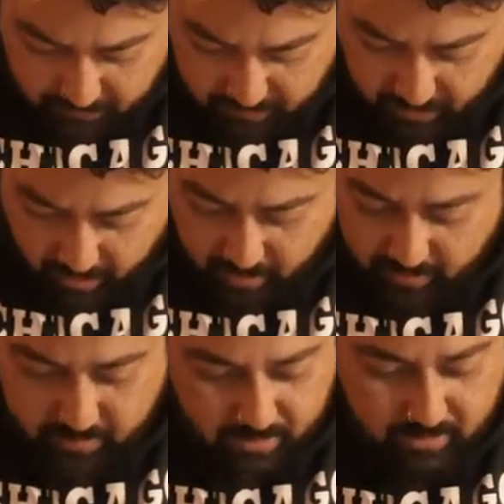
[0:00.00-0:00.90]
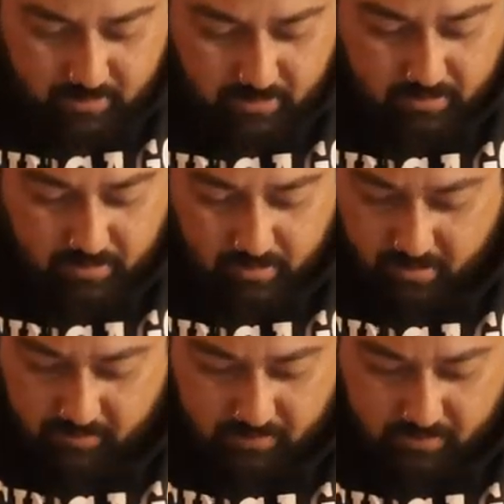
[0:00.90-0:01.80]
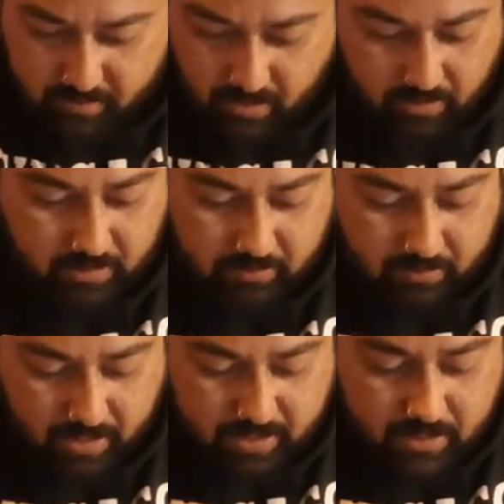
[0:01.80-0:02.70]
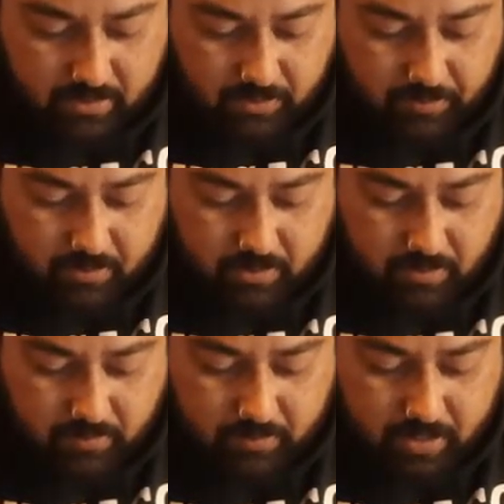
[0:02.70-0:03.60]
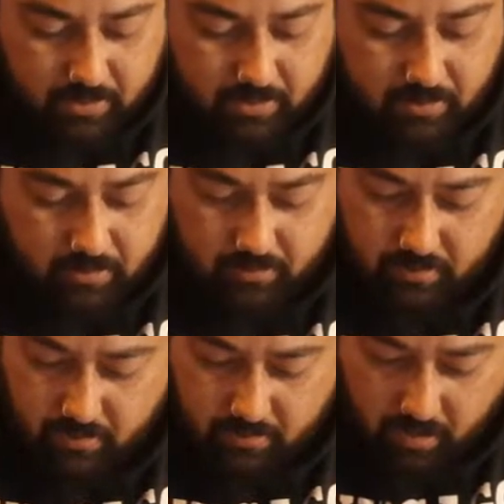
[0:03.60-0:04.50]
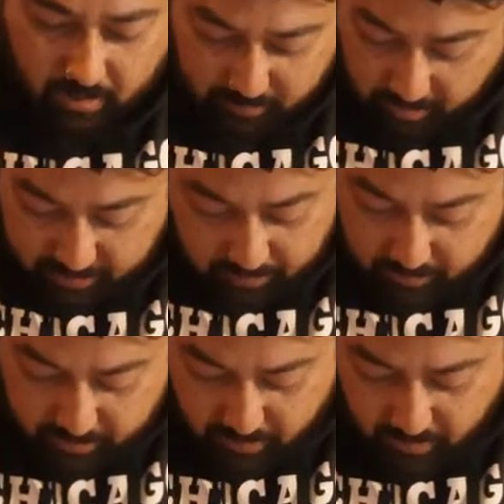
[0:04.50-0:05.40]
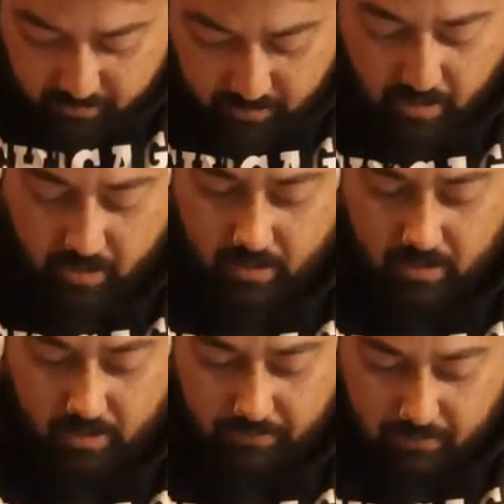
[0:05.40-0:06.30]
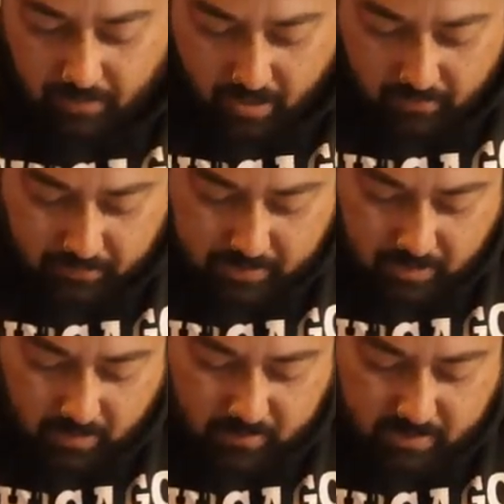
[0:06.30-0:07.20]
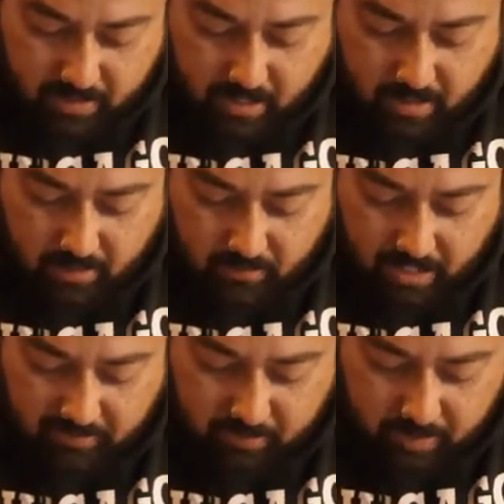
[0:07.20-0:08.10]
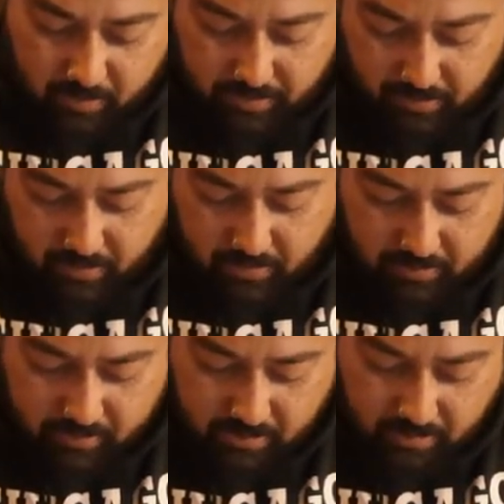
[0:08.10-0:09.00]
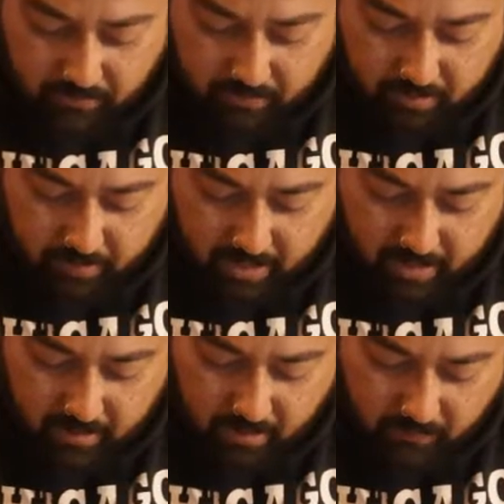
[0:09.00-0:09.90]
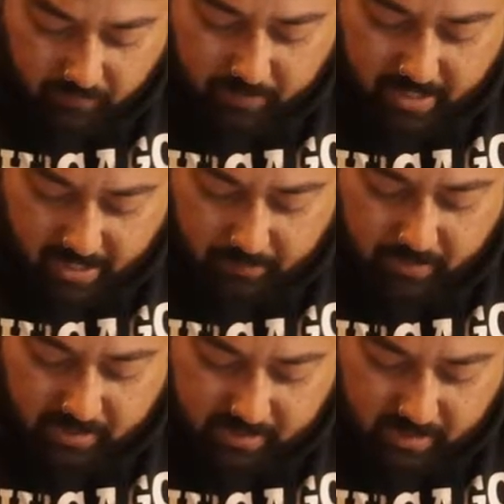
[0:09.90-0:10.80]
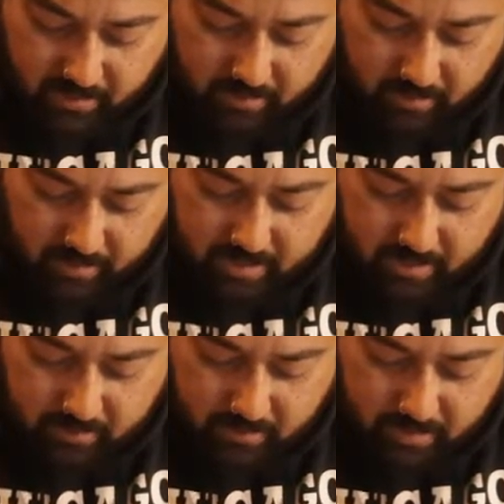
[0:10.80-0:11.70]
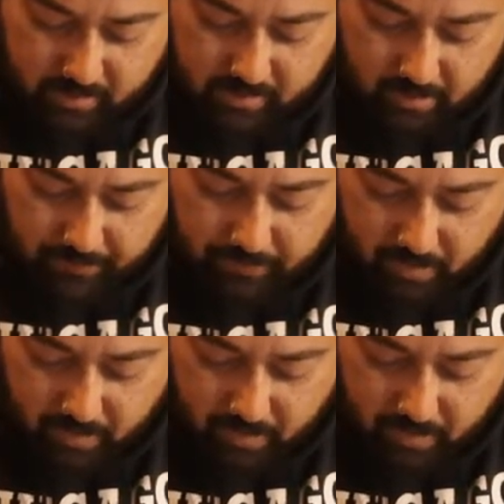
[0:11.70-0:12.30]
And instantly I said to him, it was like, man, I'm still good to go if you have the time. He's like, yeah, it'll have to be quick though, because I've got to be out by 10, like 10 o'clock his time.